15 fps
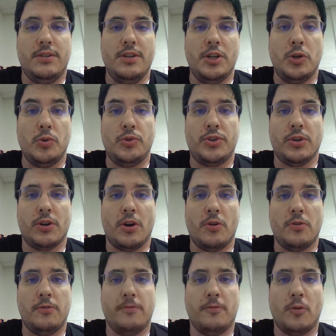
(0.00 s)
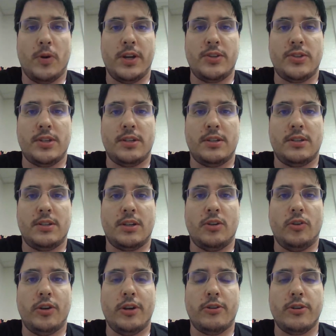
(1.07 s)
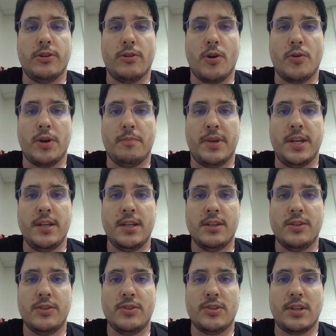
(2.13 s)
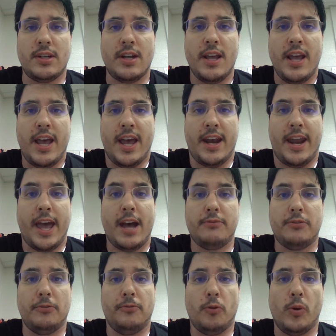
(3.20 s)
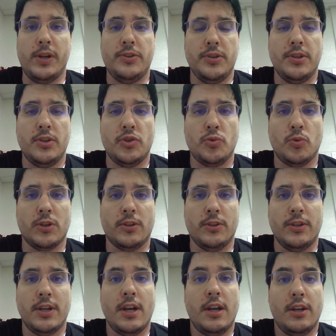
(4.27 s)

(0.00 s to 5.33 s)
use your own voice and declare your own opinions and have a voice in this world,